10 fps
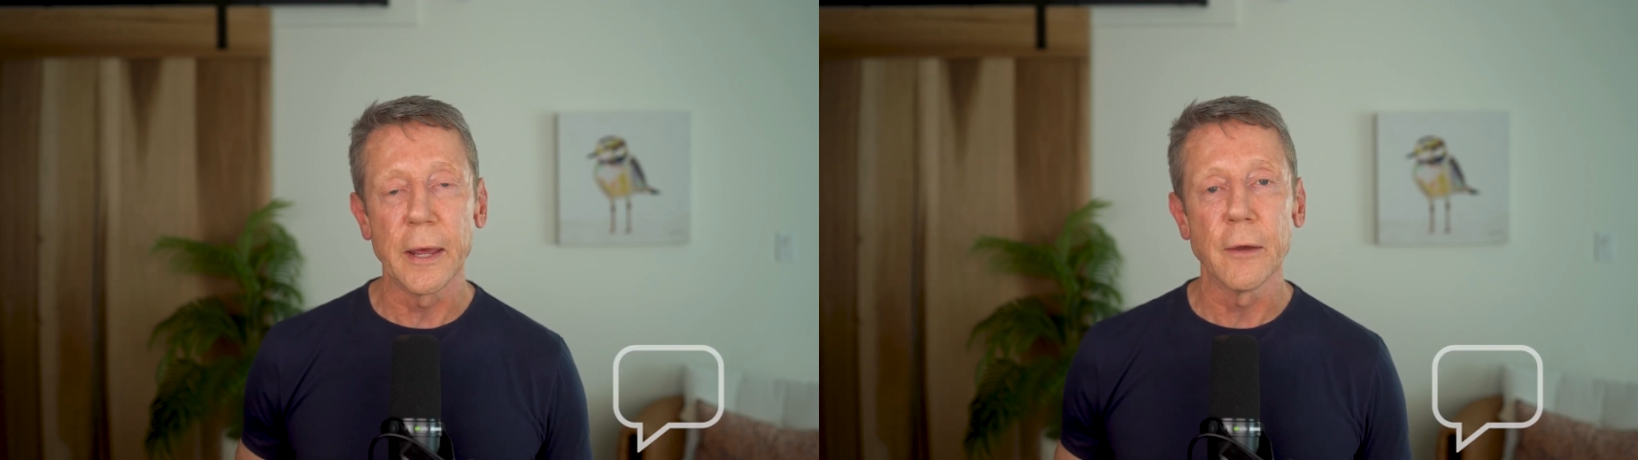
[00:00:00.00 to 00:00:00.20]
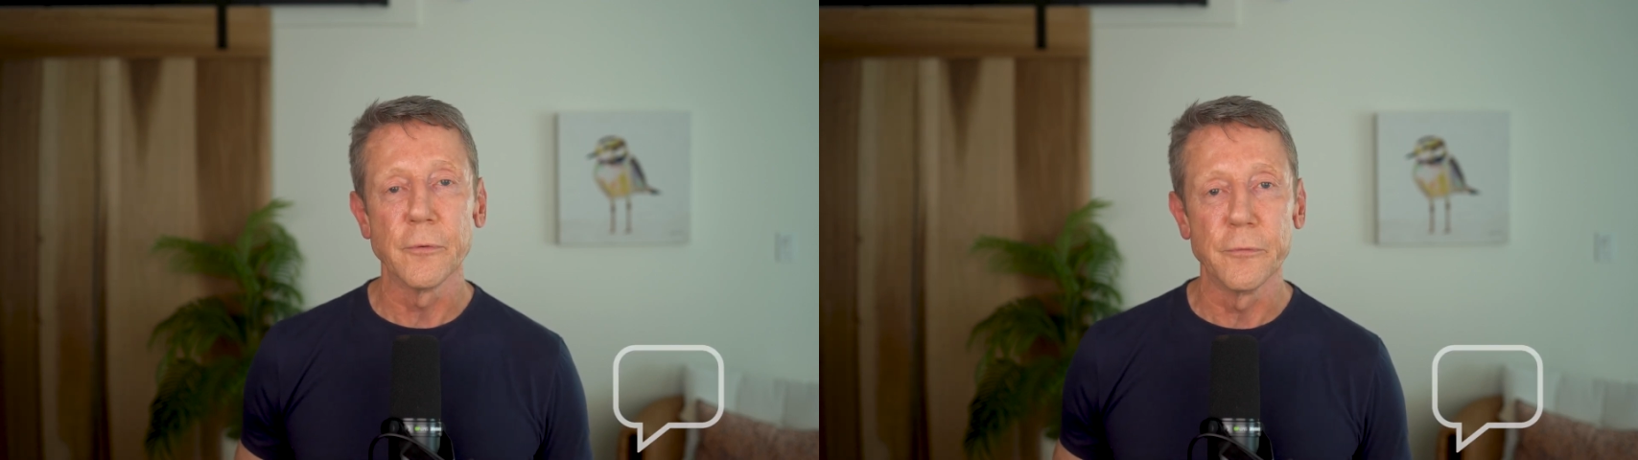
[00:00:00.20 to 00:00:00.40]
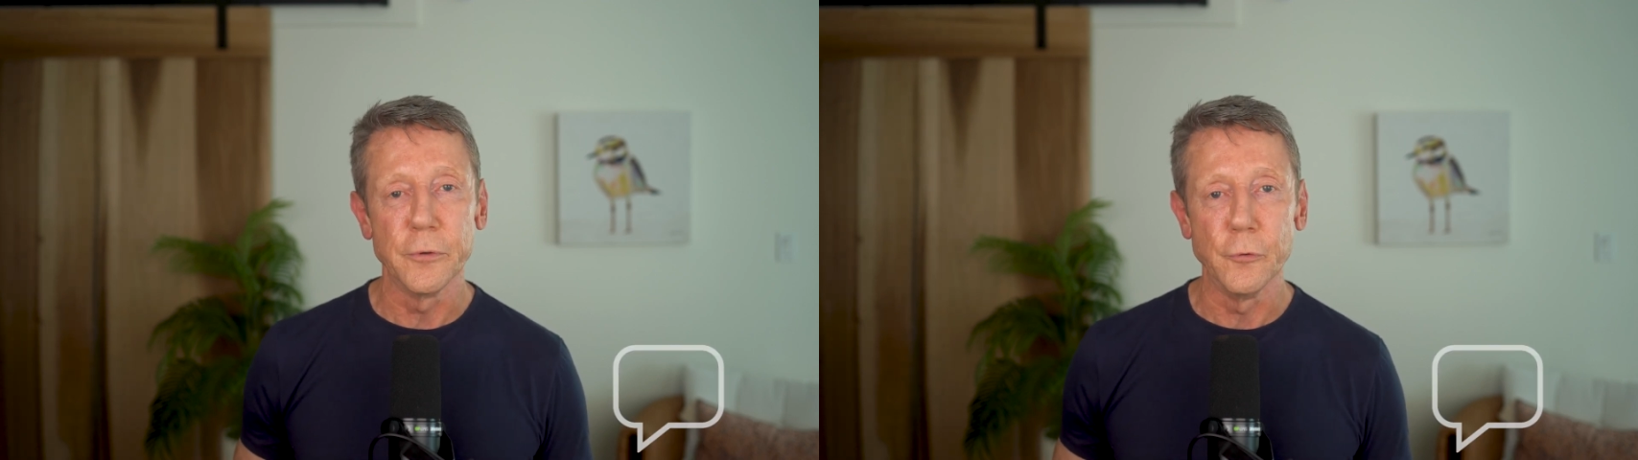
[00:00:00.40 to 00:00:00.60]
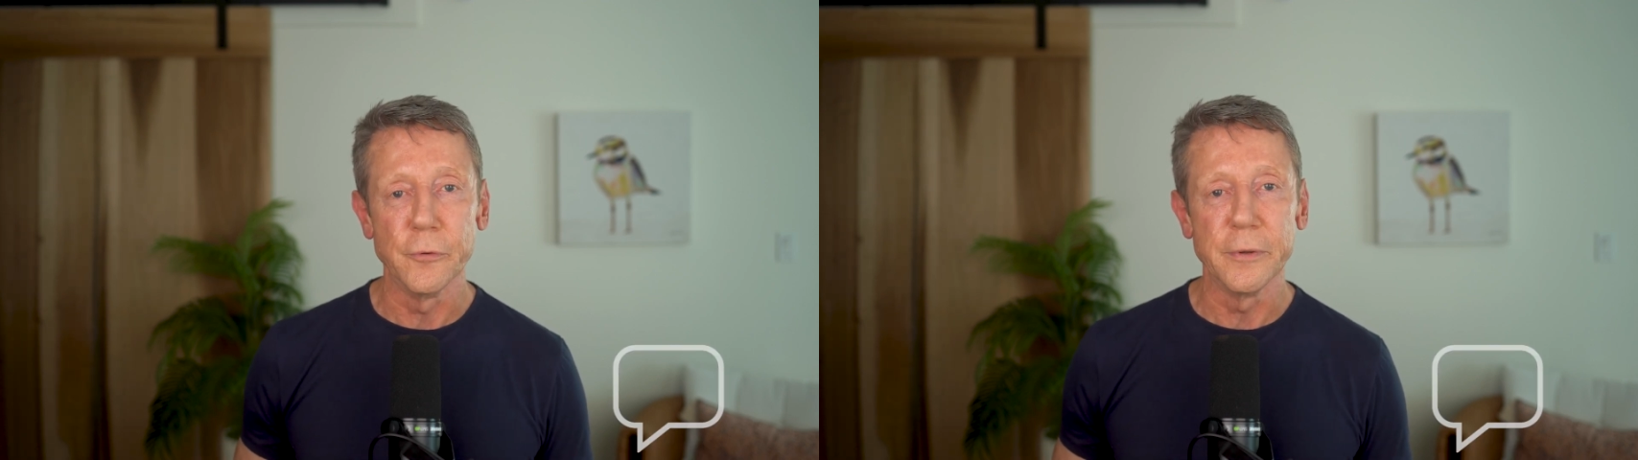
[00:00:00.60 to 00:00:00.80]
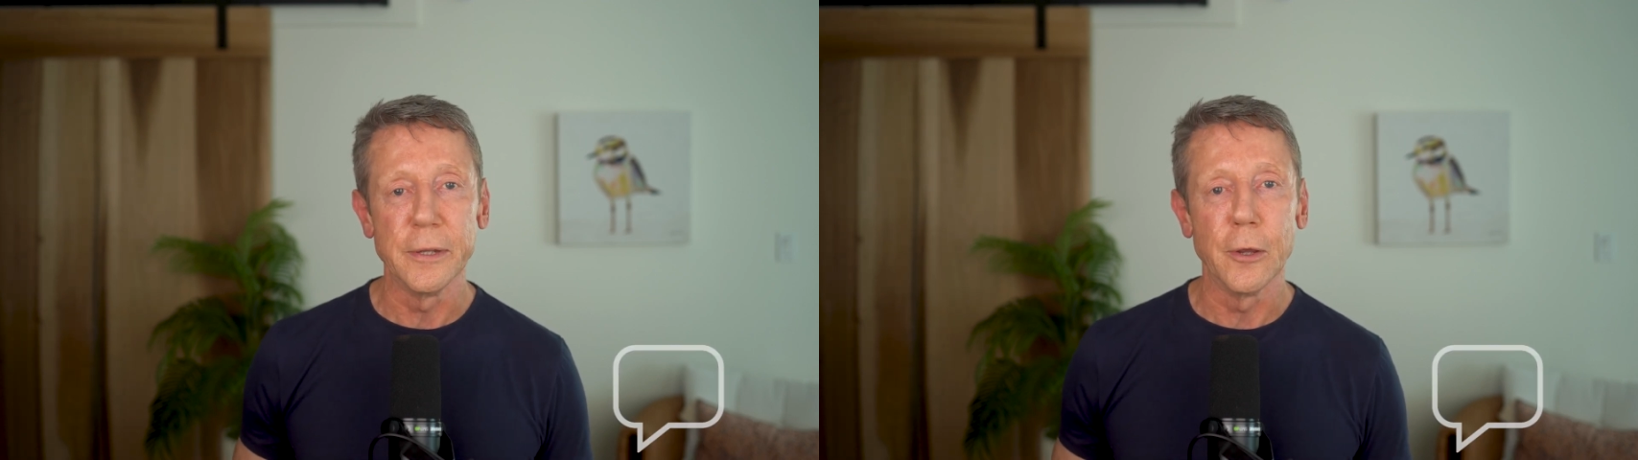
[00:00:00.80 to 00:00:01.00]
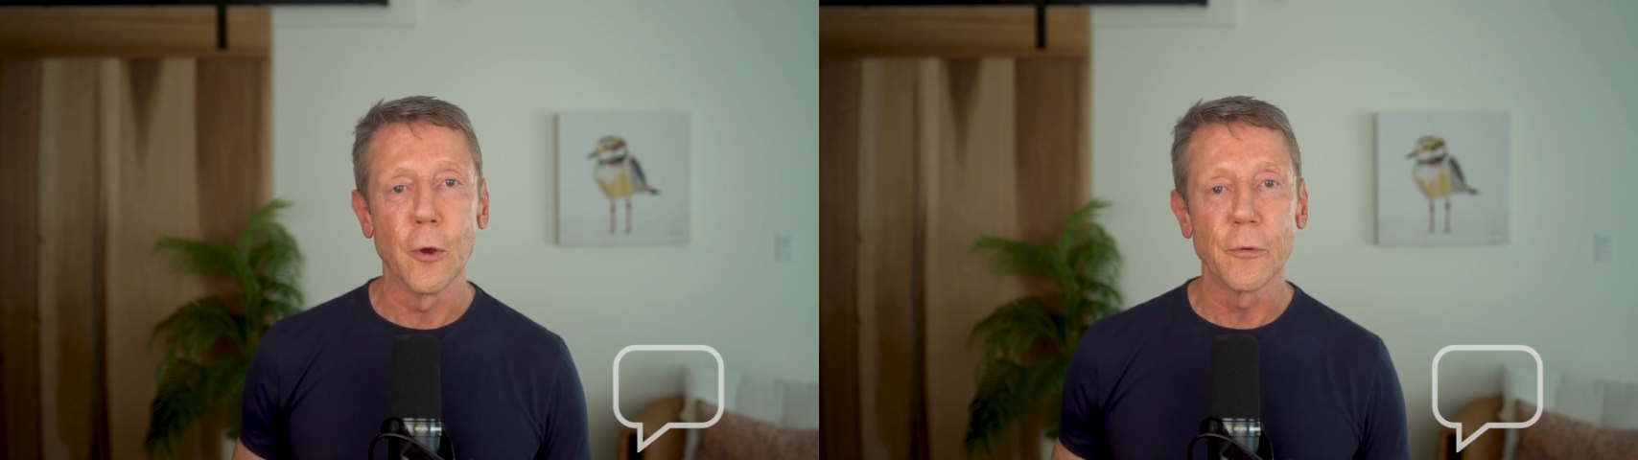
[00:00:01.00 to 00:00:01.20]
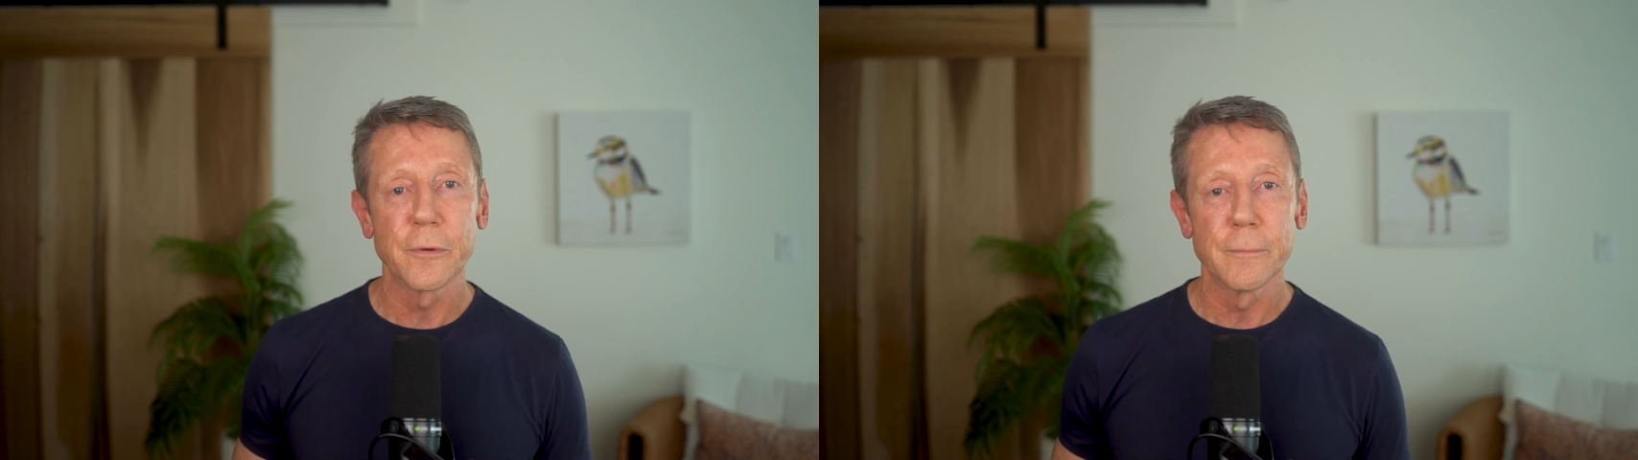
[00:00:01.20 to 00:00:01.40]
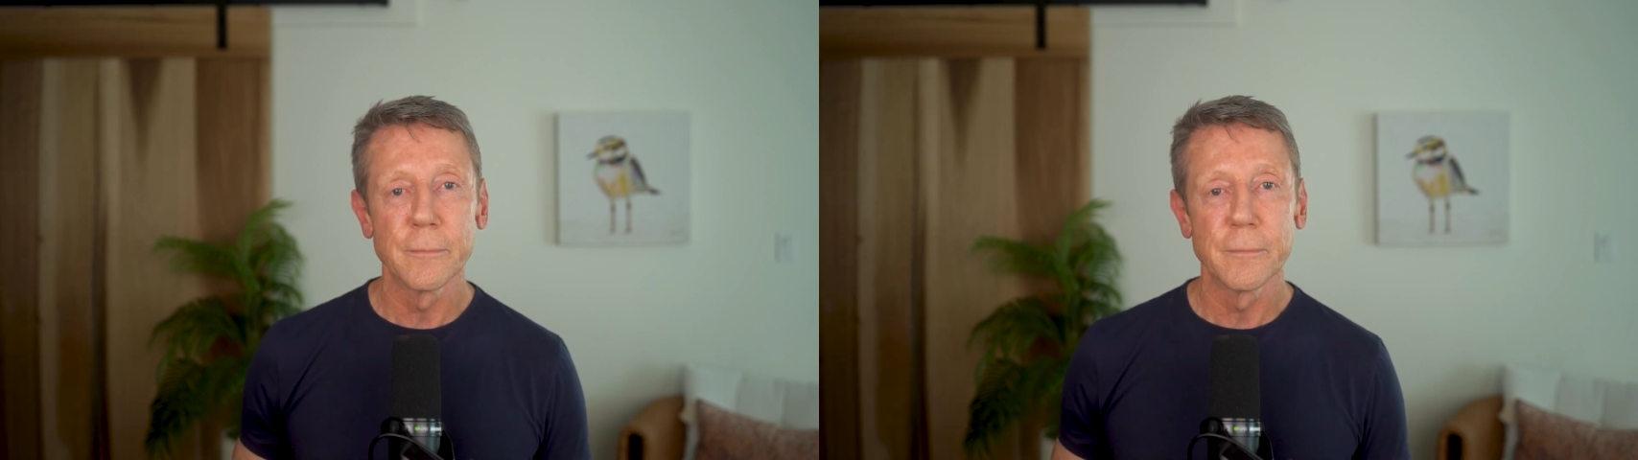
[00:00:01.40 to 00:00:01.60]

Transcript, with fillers: have for future videos.